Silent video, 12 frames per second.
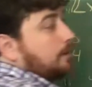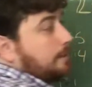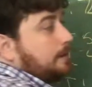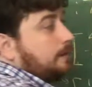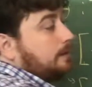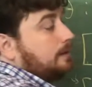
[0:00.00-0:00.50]

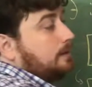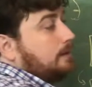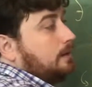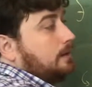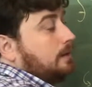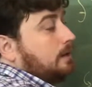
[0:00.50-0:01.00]
augmented.
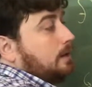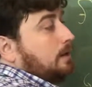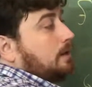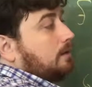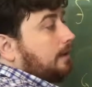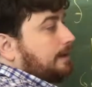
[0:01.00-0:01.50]

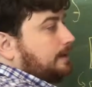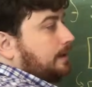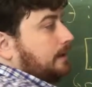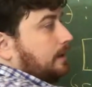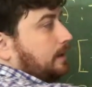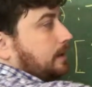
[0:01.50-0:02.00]
The last
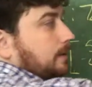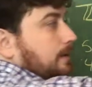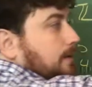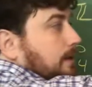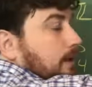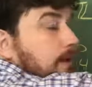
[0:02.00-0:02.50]
thing I need to do
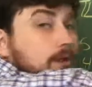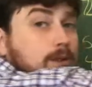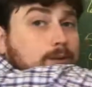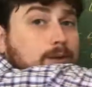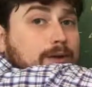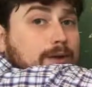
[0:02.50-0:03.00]
is I need to
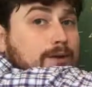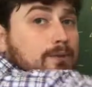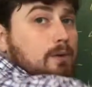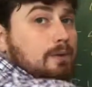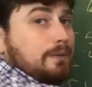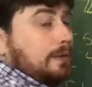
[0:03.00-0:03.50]
get rid of this
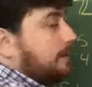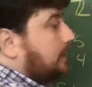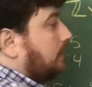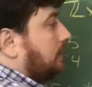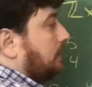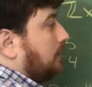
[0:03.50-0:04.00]

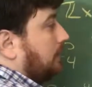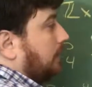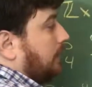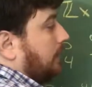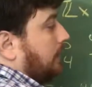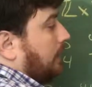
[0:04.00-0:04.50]
4/5. So I'm going
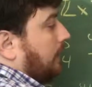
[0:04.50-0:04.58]
to take